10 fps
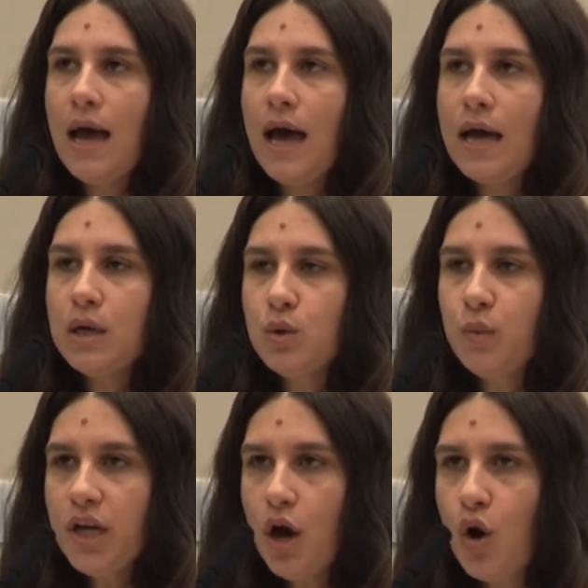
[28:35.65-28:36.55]
And
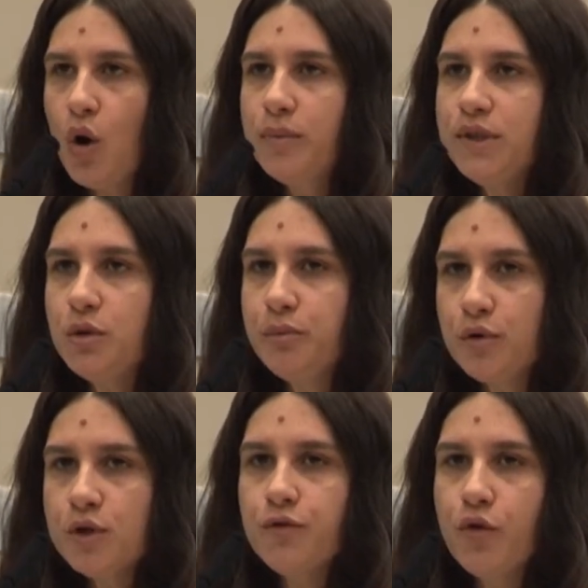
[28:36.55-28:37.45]
we hope to
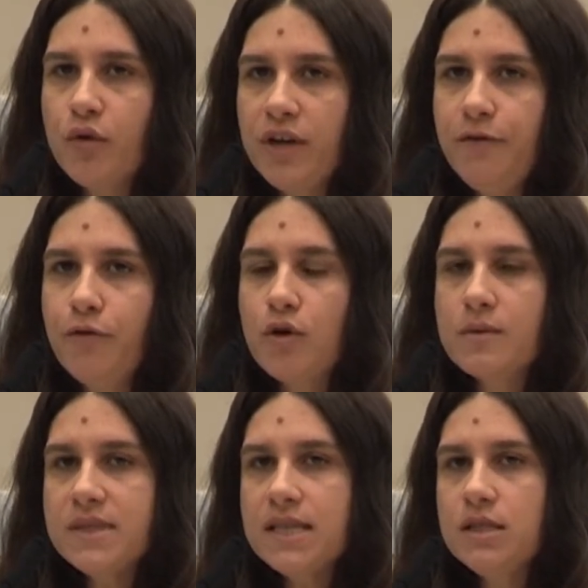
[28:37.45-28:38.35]
push for
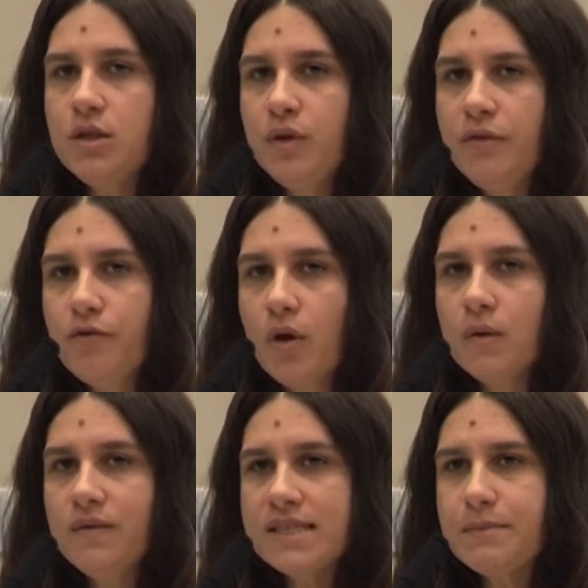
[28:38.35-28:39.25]
reforms and to
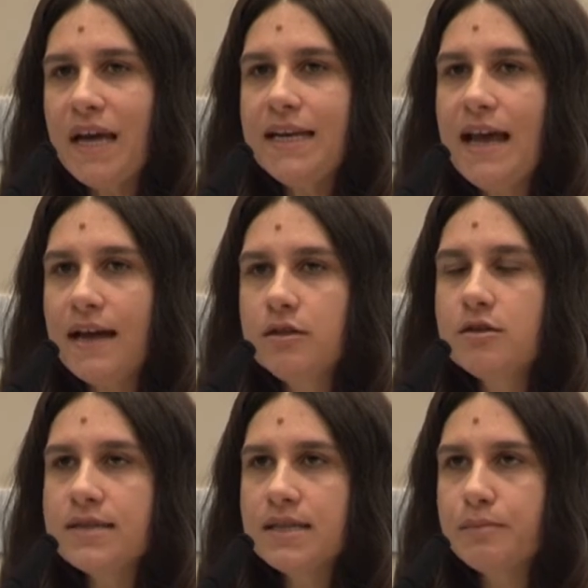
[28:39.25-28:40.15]
involve as many
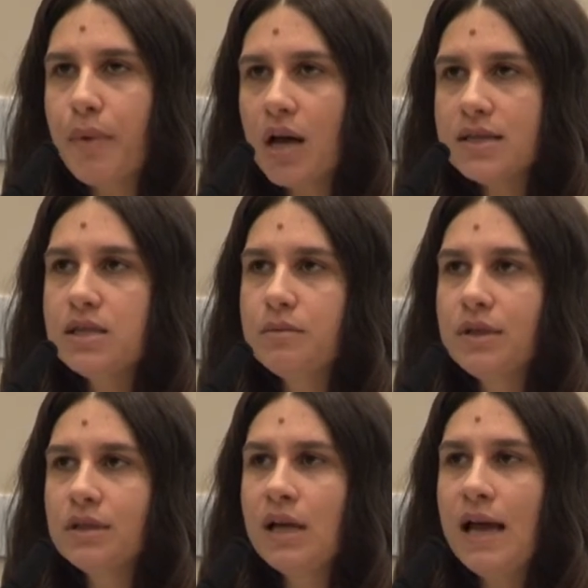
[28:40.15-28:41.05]
actors as
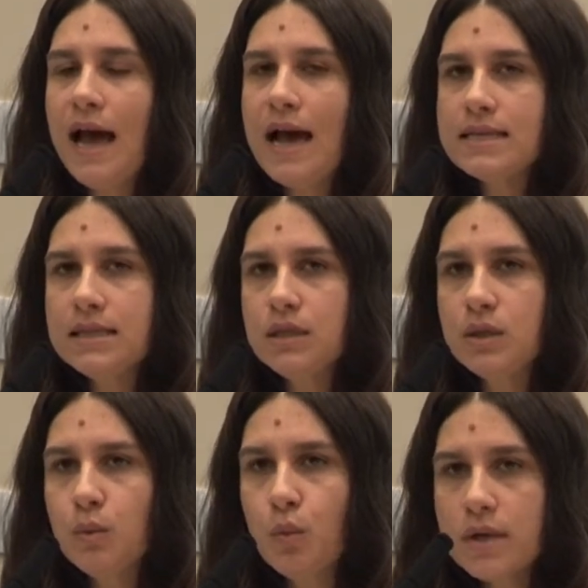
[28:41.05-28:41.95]
possible, as
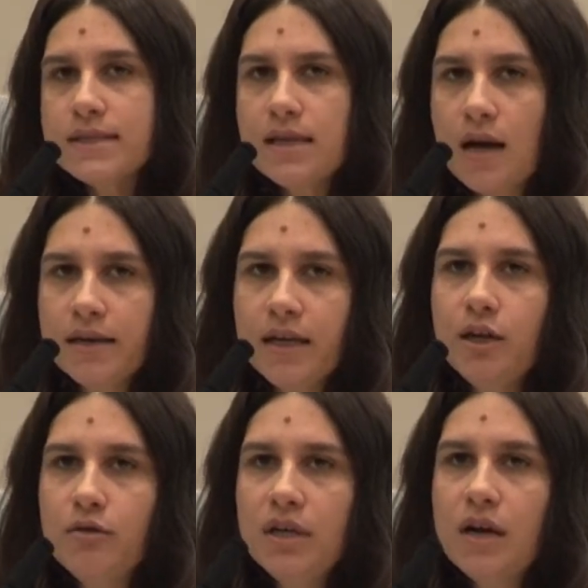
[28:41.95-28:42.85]
it was done
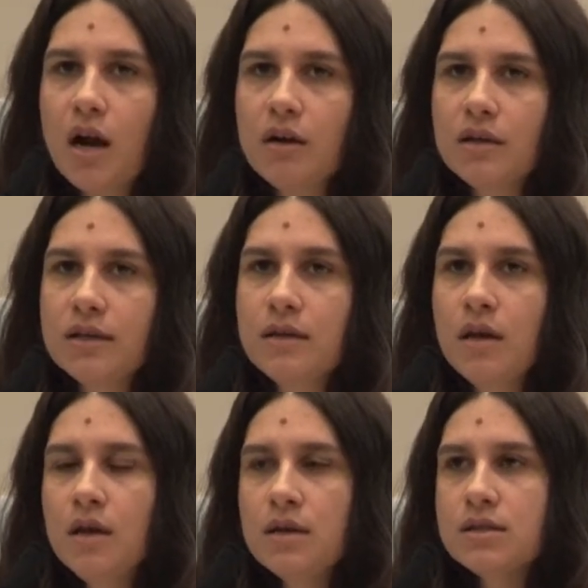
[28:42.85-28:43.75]
here in Ireland.
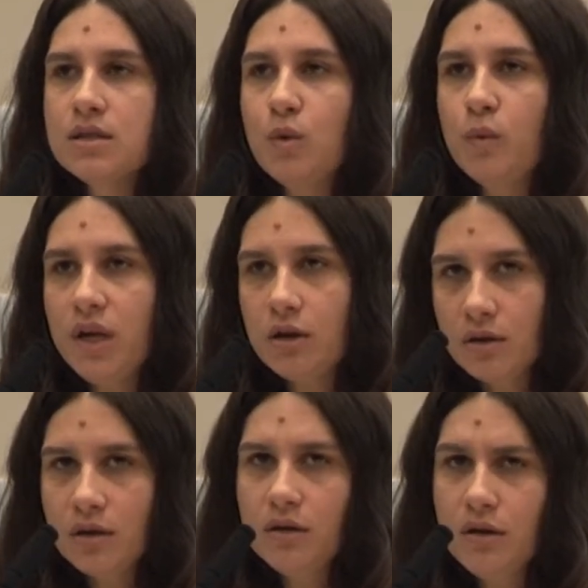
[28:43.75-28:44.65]
So we are
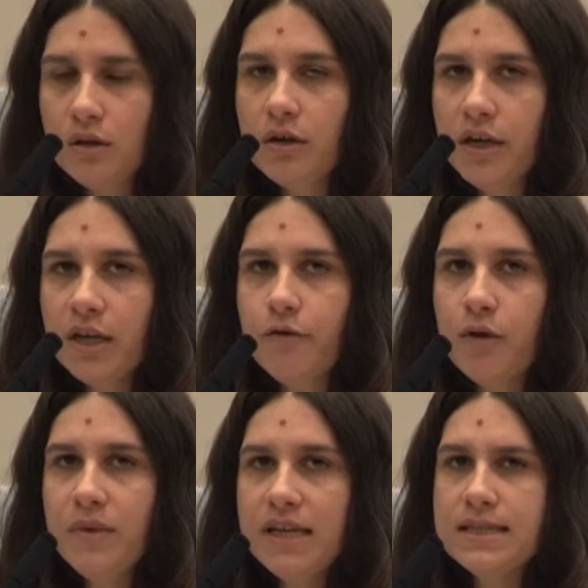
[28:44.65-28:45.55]
learning
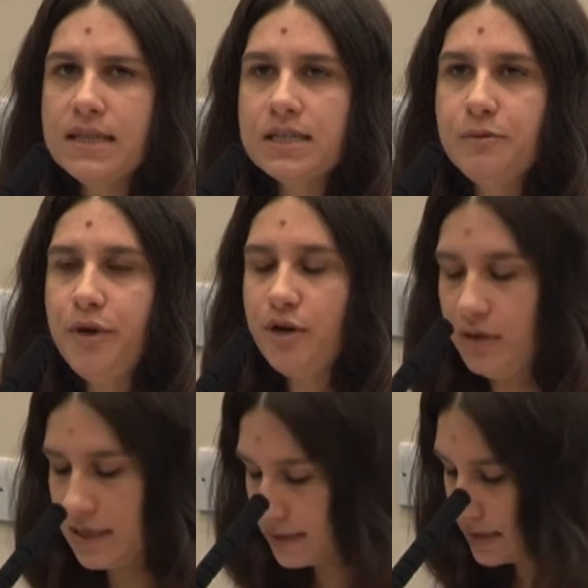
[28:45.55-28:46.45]
from this
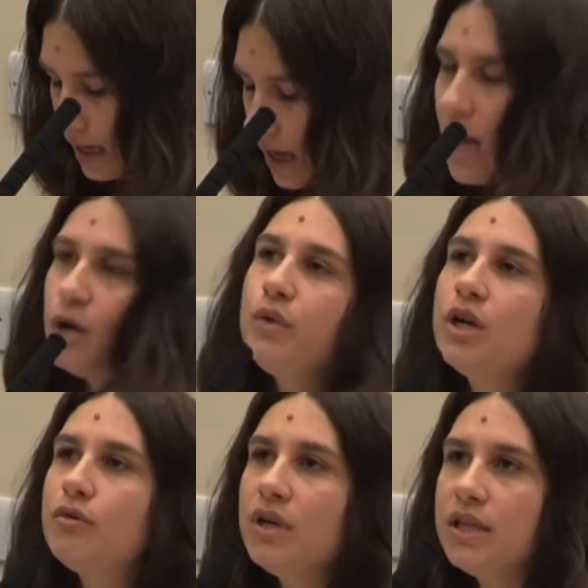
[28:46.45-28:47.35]
experience, and we
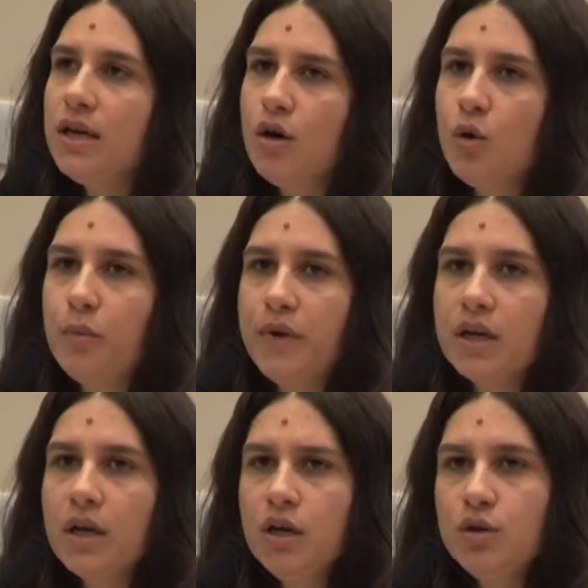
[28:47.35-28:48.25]
are really
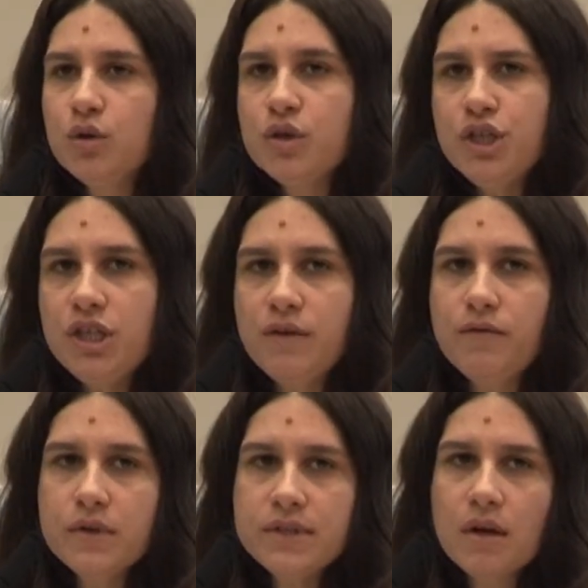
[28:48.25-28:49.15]
hoping to achieve
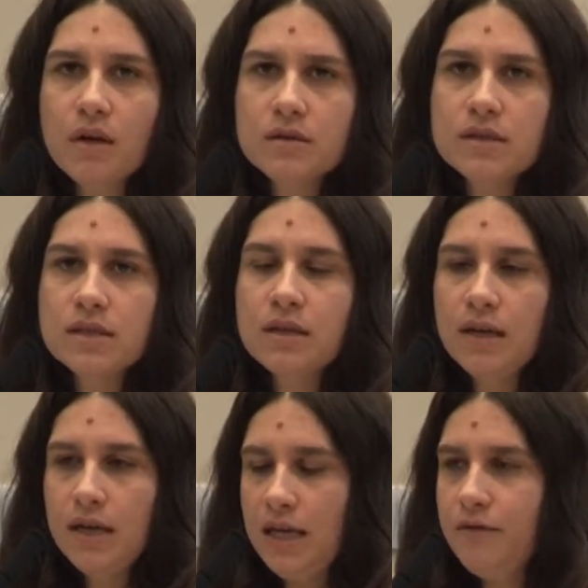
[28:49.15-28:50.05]
results
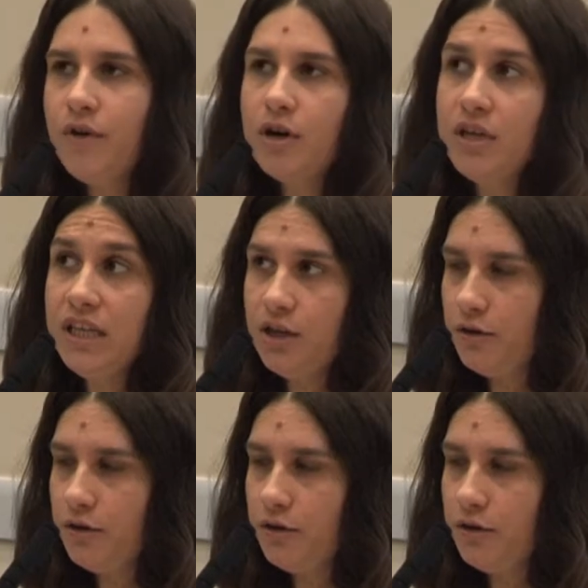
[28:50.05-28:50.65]
in very near